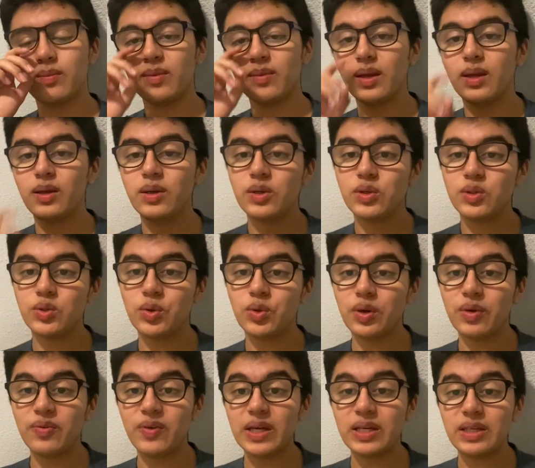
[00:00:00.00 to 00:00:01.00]
So if
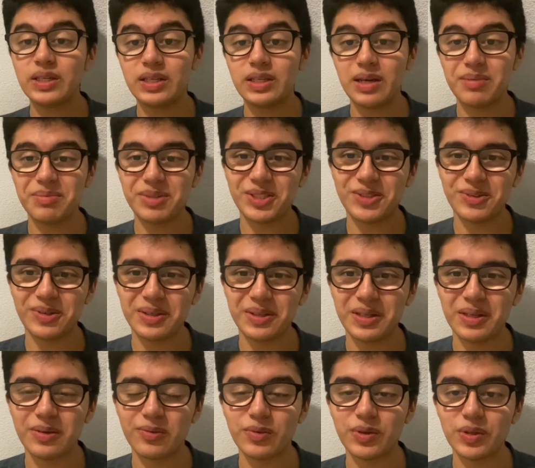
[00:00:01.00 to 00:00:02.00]
I can demonstrate that
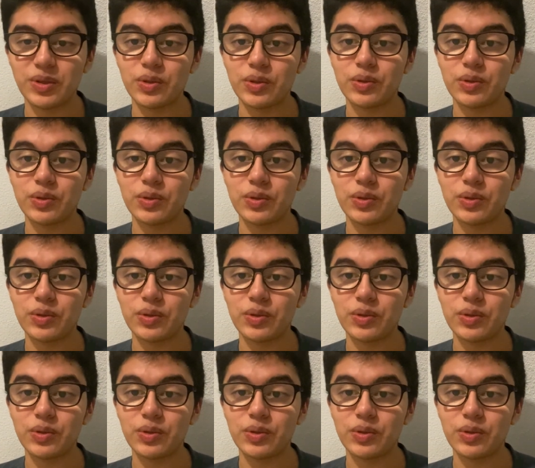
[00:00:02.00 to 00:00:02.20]
for you.